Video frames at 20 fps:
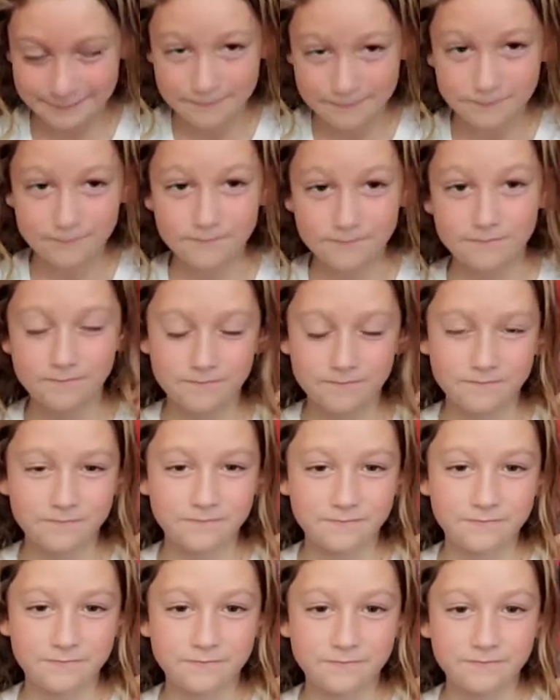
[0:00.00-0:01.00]

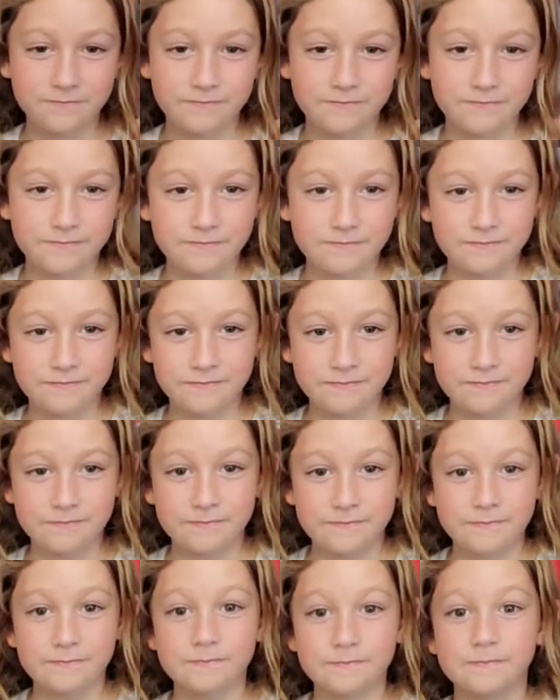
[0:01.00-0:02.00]

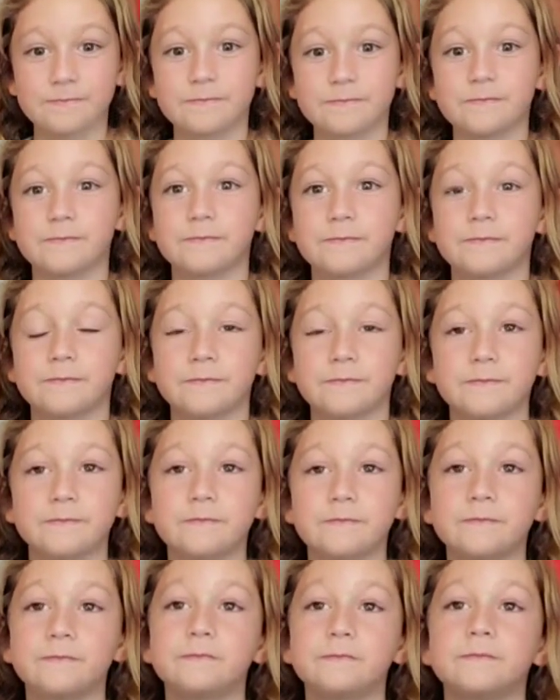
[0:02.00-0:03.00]

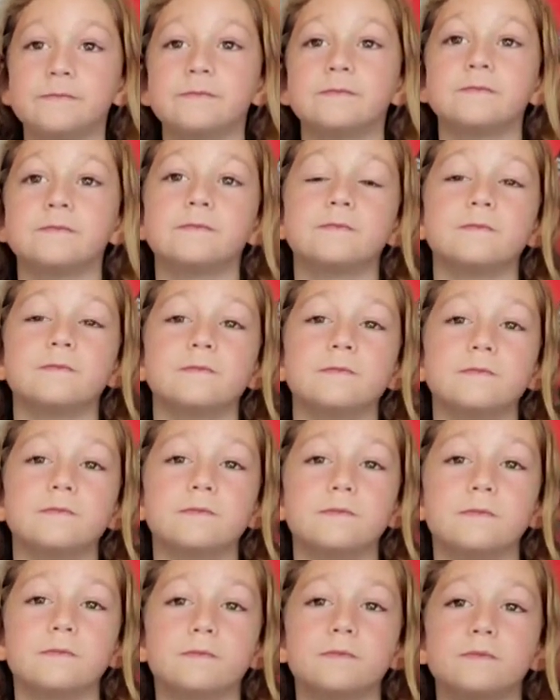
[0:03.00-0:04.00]

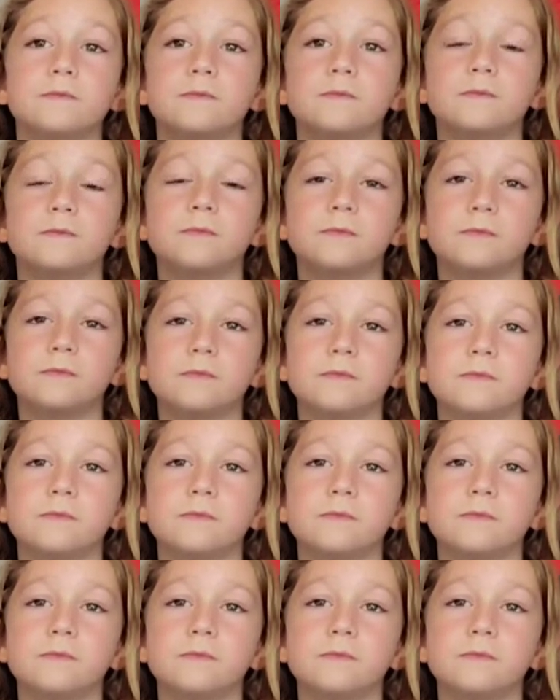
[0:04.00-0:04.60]
The person shown says nothing.